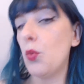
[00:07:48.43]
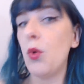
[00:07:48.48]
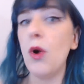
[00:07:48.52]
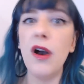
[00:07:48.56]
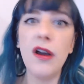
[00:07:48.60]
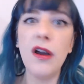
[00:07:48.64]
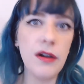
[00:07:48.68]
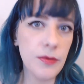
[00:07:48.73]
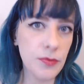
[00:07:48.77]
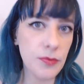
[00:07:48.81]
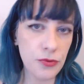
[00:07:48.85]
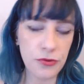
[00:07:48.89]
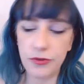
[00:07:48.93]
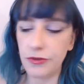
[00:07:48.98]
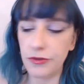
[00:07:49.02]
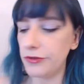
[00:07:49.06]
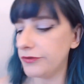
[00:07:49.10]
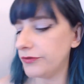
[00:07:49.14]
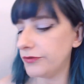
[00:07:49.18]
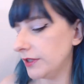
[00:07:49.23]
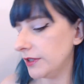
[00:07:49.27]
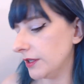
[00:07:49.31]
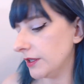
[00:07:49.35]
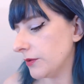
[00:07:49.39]

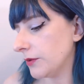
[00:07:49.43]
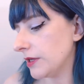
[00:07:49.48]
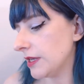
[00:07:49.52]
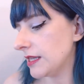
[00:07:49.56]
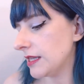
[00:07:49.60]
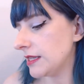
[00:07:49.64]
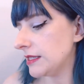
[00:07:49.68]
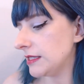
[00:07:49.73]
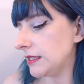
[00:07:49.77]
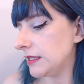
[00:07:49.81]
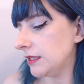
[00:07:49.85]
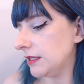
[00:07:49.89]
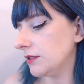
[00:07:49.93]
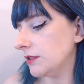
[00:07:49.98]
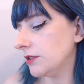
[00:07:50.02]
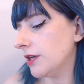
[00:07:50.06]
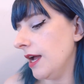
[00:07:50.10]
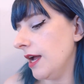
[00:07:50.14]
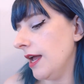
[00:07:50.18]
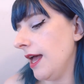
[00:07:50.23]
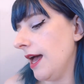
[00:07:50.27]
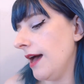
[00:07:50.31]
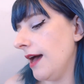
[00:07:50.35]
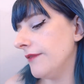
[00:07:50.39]
waterproof liquid
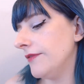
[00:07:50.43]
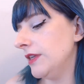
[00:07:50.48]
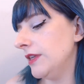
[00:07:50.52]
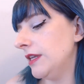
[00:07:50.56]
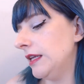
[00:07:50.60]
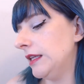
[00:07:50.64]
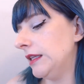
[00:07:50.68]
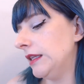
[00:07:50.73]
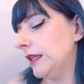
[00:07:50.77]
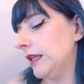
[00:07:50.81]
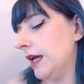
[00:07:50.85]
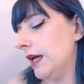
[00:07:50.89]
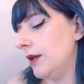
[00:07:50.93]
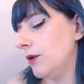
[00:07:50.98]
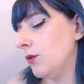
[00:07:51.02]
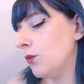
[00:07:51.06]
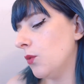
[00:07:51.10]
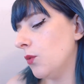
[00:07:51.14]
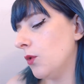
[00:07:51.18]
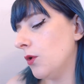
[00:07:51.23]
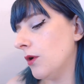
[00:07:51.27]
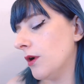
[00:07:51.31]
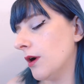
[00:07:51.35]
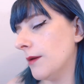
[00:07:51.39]
concealer. I have it in light
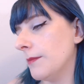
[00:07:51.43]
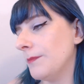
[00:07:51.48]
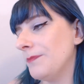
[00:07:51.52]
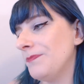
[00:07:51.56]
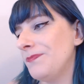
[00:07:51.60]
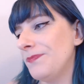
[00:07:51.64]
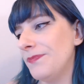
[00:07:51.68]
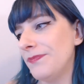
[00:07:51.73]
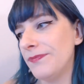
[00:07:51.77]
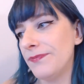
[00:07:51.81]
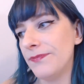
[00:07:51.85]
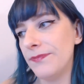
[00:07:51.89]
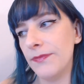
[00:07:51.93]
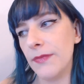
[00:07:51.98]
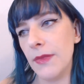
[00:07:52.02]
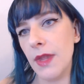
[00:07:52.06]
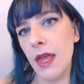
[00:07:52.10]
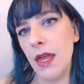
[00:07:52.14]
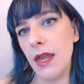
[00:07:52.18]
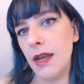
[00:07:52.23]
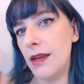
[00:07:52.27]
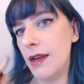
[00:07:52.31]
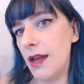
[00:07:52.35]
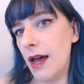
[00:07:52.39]
warm.
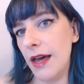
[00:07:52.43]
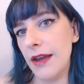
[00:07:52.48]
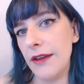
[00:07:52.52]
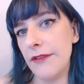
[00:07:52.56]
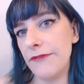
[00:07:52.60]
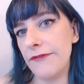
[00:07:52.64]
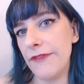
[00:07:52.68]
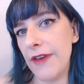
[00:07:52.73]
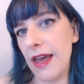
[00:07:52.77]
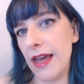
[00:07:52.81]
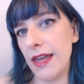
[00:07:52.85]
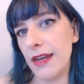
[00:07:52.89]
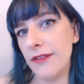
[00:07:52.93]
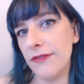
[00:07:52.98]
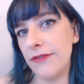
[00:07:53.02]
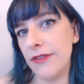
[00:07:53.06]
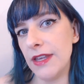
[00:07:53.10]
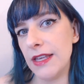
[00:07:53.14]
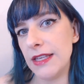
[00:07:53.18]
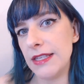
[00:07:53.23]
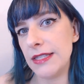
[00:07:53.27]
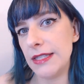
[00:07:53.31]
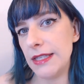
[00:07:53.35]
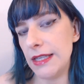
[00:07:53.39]
Not a fan of
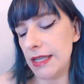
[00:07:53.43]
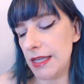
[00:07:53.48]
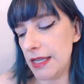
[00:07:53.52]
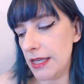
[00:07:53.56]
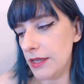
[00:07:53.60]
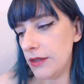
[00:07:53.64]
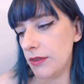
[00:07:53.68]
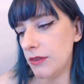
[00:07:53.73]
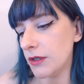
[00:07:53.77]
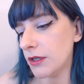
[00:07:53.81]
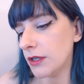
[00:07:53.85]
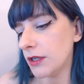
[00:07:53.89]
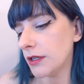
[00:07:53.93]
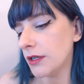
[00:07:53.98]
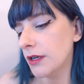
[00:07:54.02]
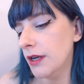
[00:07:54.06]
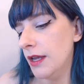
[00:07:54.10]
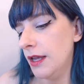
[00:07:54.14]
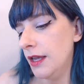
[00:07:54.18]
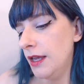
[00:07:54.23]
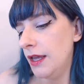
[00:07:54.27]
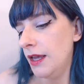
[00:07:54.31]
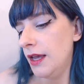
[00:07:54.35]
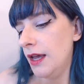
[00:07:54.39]
this either.
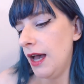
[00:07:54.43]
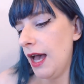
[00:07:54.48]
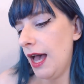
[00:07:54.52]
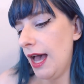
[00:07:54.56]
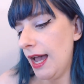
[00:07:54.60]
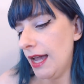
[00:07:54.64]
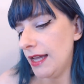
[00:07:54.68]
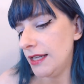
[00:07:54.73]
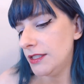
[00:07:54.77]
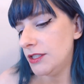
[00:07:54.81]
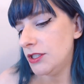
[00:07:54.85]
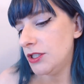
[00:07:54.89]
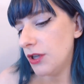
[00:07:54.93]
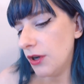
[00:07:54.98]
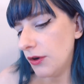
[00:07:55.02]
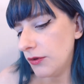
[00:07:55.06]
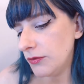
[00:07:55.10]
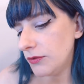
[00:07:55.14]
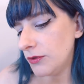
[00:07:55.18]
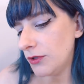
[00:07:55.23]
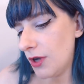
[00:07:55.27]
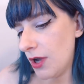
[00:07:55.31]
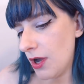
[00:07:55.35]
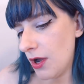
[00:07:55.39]
I
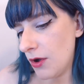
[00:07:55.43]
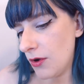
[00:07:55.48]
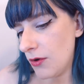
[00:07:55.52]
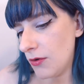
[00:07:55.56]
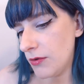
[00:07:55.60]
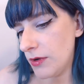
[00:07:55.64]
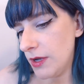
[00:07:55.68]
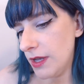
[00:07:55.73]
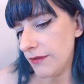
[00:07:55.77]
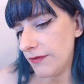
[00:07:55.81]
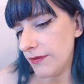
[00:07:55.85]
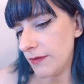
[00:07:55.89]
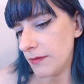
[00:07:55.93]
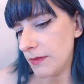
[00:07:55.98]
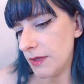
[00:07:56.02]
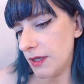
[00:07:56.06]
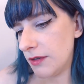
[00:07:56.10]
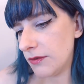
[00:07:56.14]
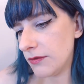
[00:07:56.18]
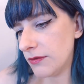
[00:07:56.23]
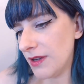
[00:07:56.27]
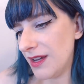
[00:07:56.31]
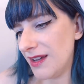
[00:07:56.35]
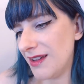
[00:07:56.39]
don't know if I'm
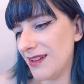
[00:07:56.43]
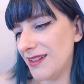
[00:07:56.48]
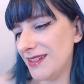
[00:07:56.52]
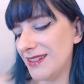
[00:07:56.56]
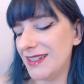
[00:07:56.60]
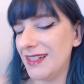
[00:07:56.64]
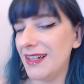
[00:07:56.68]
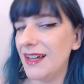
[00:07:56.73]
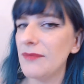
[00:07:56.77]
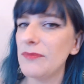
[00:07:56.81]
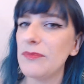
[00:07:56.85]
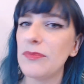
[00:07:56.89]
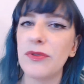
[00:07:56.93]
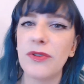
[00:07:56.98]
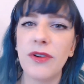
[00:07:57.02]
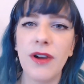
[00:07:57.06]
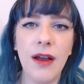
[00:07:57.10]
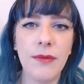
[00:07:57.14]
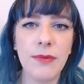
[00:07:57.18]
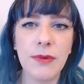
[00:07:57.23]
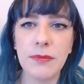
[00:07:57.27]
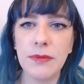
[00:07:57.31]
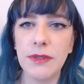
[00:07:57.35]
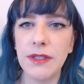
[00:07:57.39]
going to... I'm
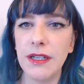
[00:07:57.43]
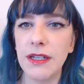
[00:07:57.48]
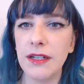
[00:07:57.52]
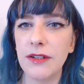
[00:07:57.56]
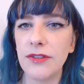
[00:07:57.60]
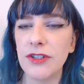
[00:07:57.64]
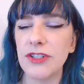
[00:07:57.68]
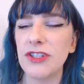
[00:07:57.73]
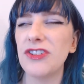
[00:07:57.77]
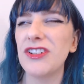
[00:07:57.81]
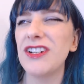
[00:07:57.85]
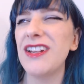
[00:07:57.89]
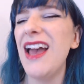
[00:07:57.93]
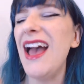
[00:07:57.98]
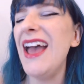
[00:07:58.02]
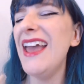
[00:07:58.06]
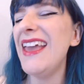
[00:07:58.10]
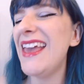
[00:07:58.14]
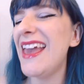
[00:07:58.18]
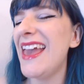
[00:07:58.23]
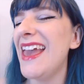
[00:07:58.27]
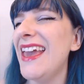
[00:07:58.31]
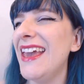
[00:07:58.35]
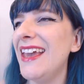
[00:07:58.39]
probably going to return it.
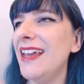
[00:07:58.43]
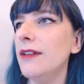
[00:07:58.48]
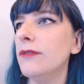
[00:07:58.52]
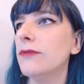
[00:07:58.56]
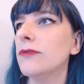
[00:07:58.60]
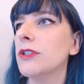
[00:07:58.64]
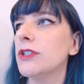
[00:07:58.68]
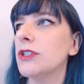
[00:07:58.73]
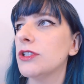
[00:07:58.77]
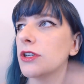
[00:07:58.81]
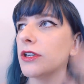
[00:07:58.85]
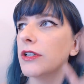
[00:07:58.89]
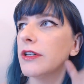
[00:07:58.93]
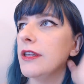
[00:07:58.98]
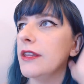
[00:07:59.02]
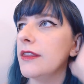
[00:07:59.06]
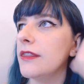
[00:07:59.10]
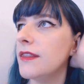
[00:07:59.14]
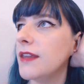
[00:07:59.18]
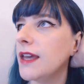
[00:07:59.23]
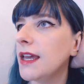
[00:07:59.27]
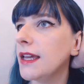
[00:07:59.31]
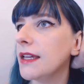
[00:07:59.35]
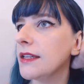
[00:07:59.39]
I hate returning
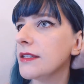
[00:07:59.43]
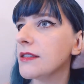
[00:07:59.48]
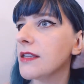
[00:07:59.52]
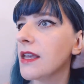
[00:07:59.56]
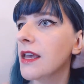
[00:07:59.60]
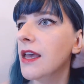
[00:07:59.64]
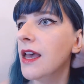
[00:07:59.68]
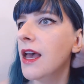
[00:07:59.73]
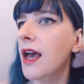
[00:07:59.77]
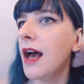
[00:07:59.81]
things,